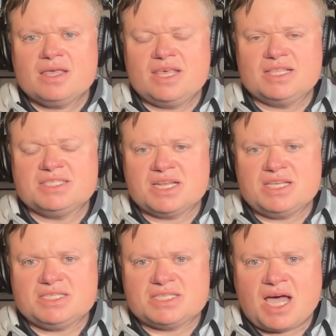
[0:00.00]
than
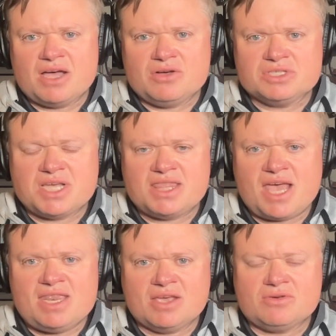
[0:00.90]
Sonny Styles at
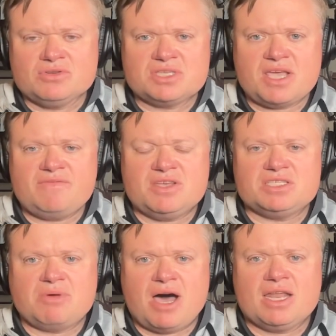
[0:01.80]
that nickel safety
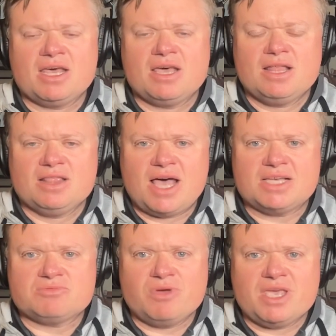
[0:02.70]
spot
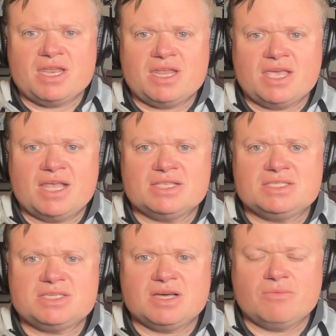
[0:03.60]
last weekend
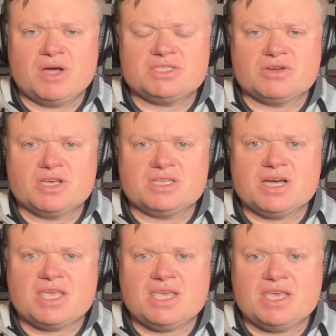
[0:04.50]
against uh, Western
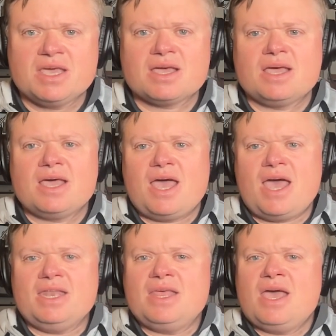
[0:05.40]
Kentucky.
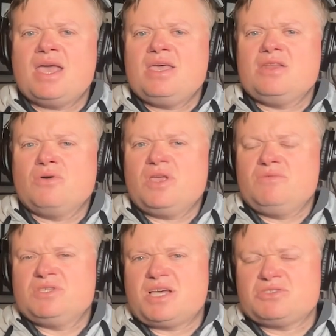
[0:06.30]
And, you know, he
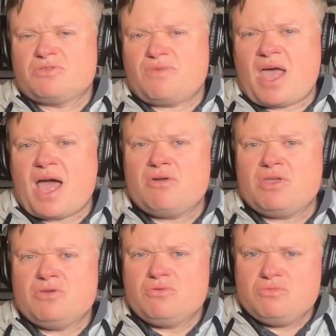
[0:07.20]
was asked sort of, how do
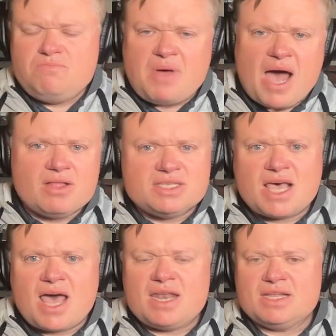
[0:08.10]
you balance
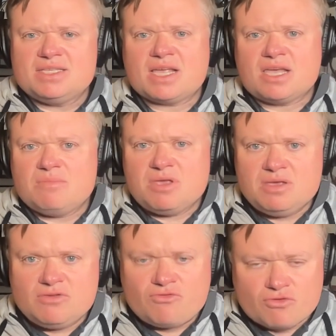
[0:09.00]
that? And is that going to
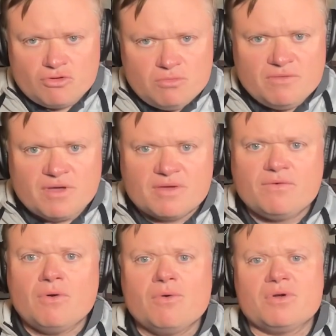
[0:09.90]
be true moving
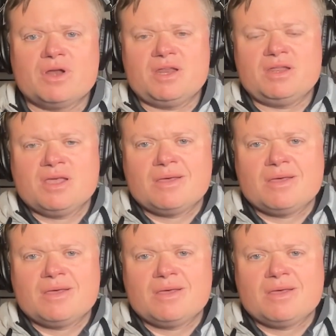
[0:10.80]
forward? And,